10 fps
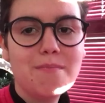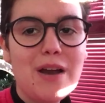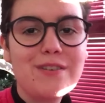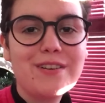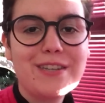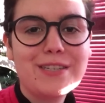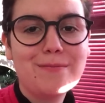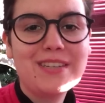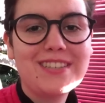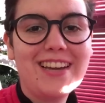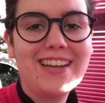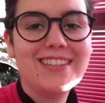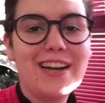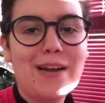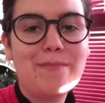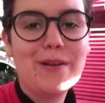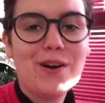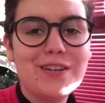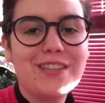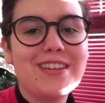Merry Christmas and Happy
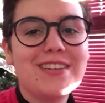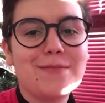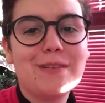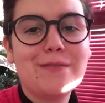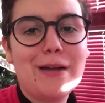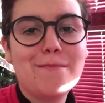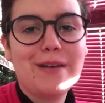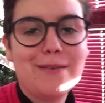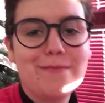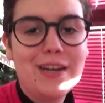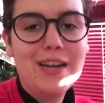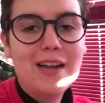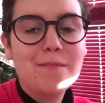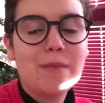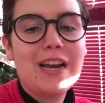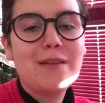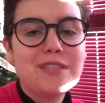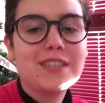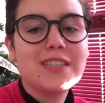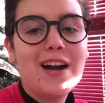Holidays, fam! My name
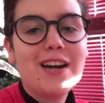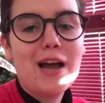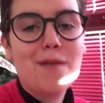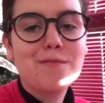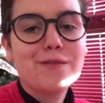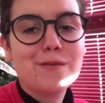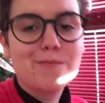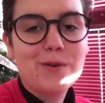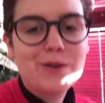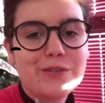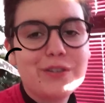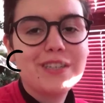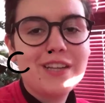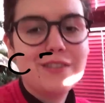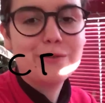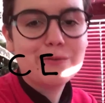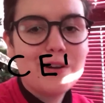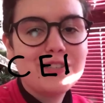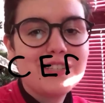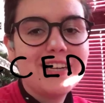is Clara, I'm from Portugal and you're
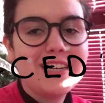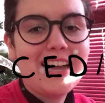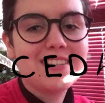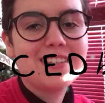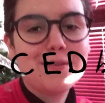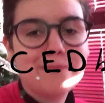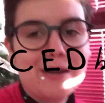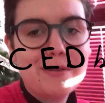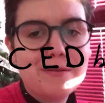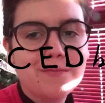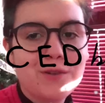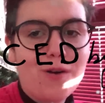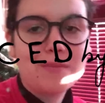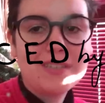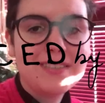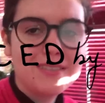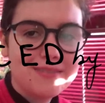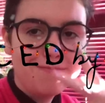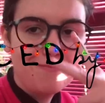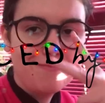watching As Ced By Me Vlogs.